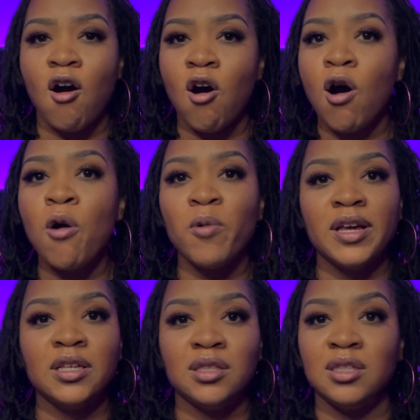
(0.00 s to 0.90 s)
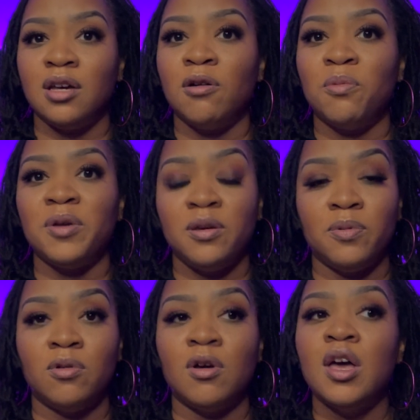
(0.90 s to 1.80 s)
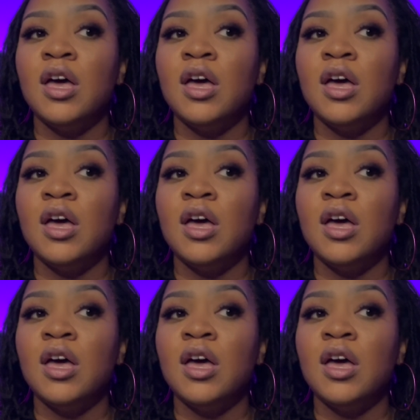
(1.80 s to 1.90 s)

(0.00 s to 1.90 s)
always tell people.